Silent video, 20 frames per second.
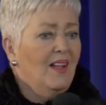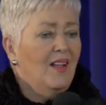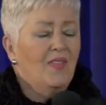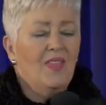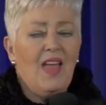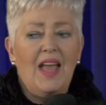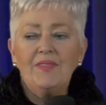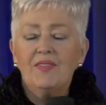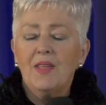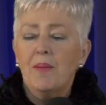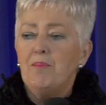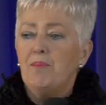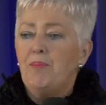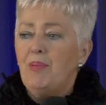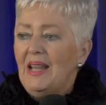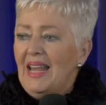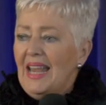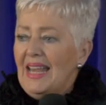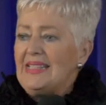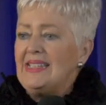That the
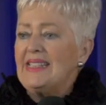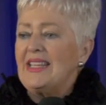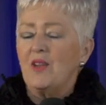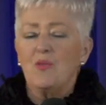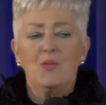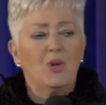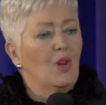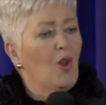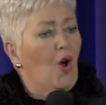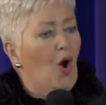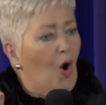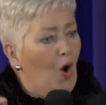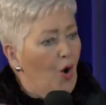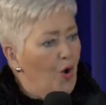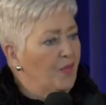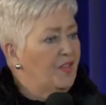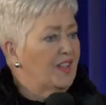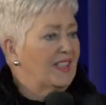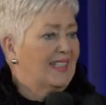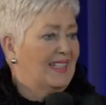blessing will
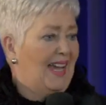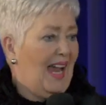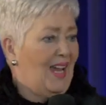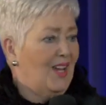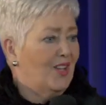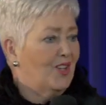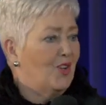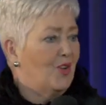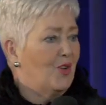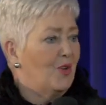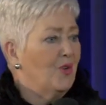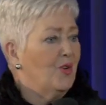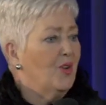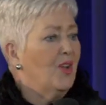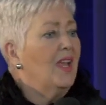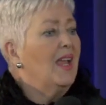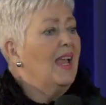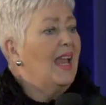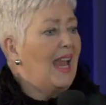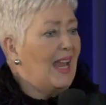overtake you
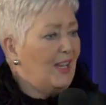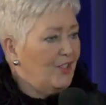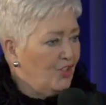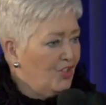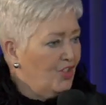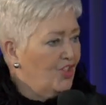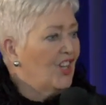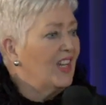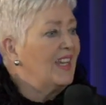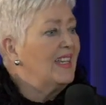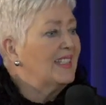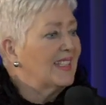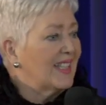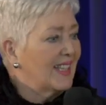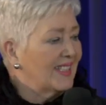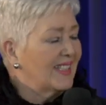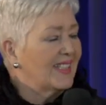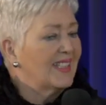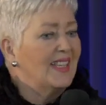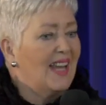in
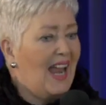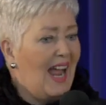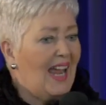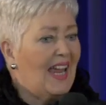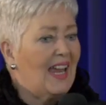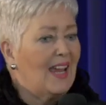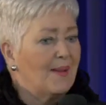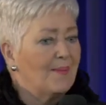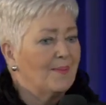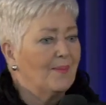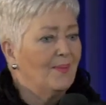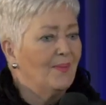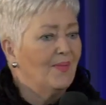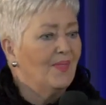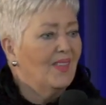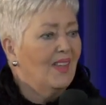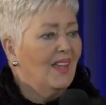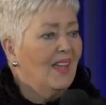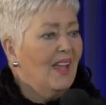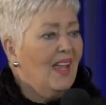Jesus' name.
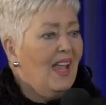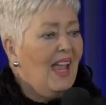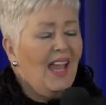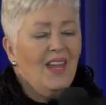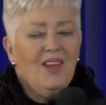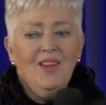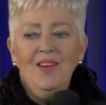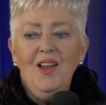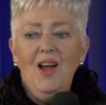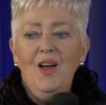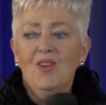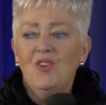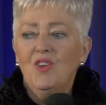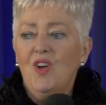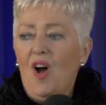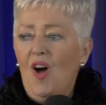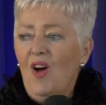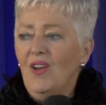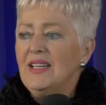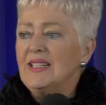And you know,
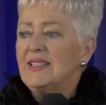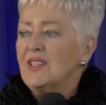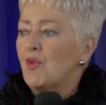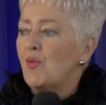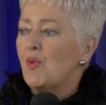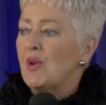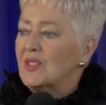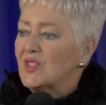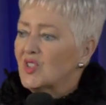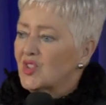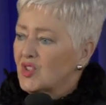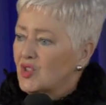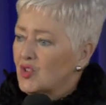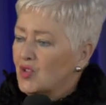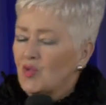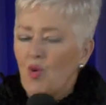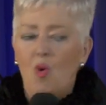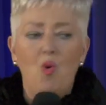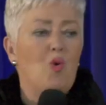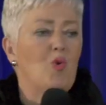God is a
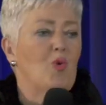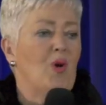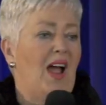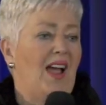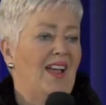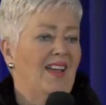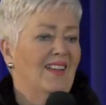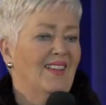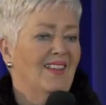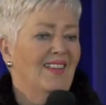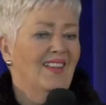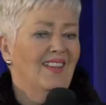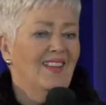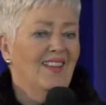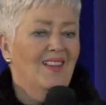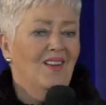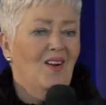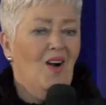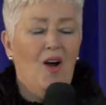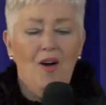restorer
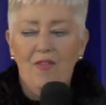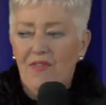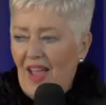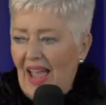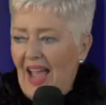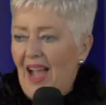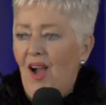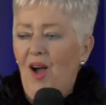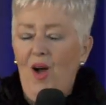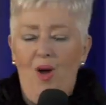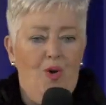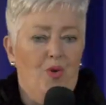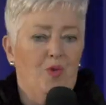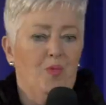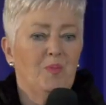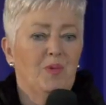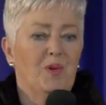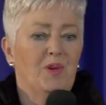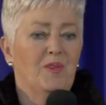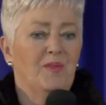of our
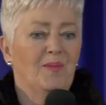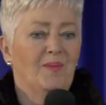hope.